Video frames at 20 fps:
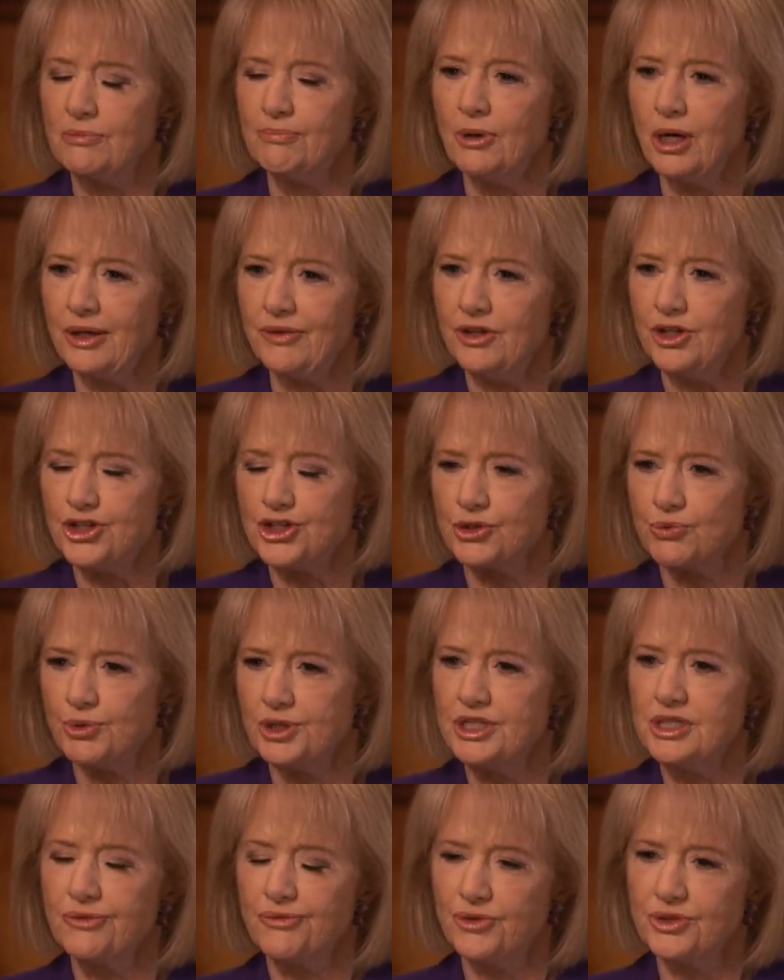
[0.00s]
among these
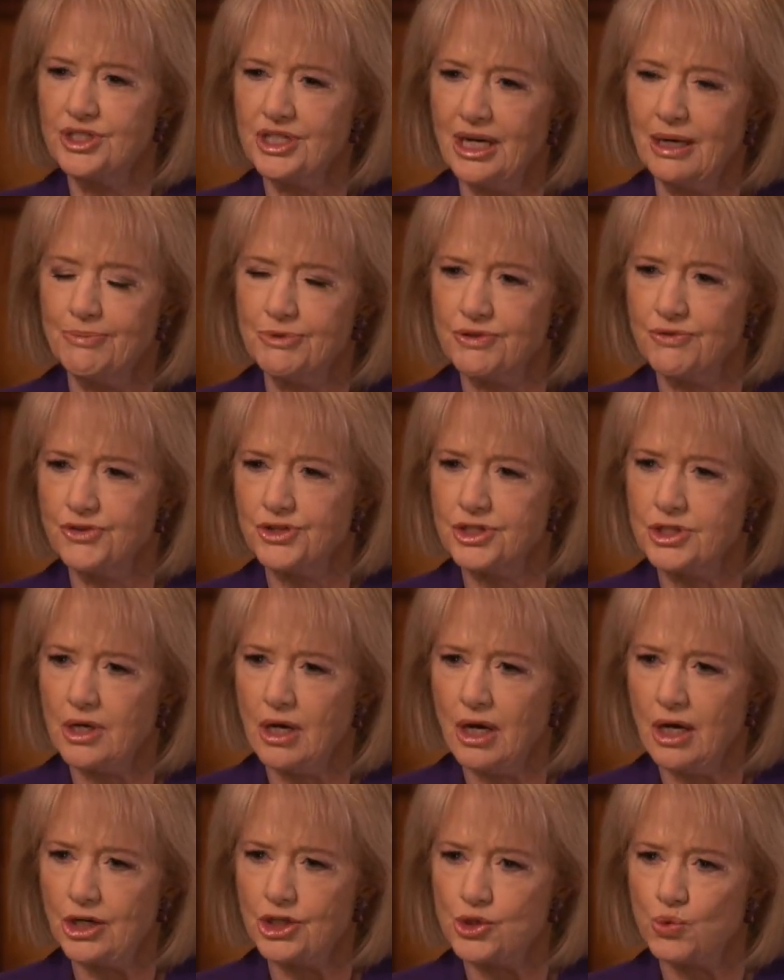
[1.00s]
three different types of
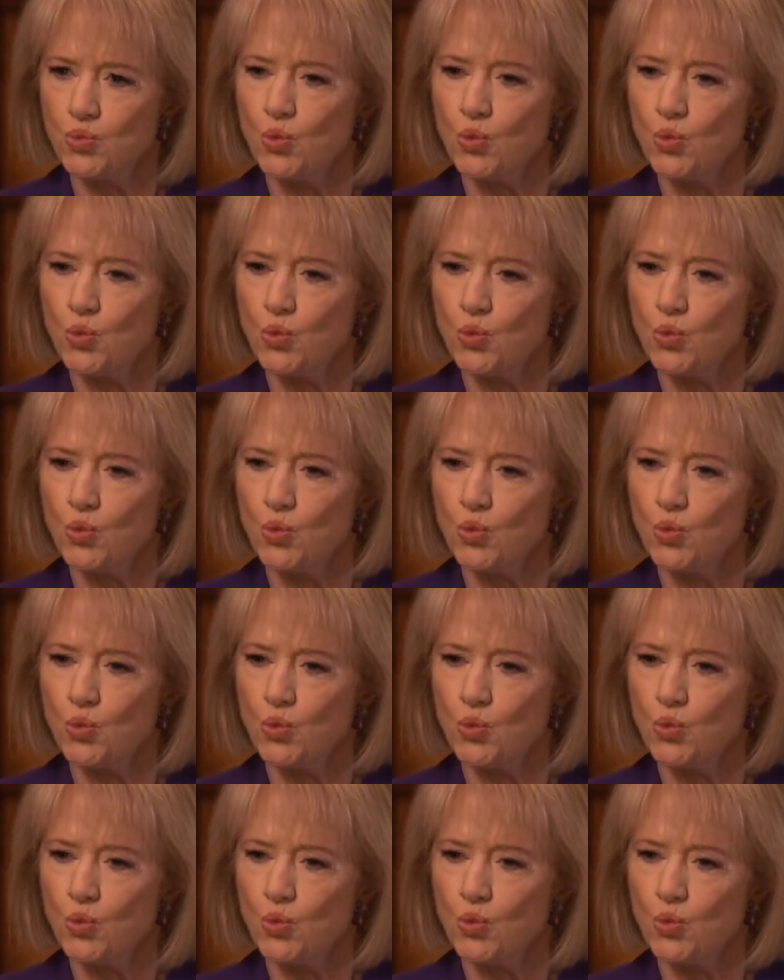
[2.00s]
stocks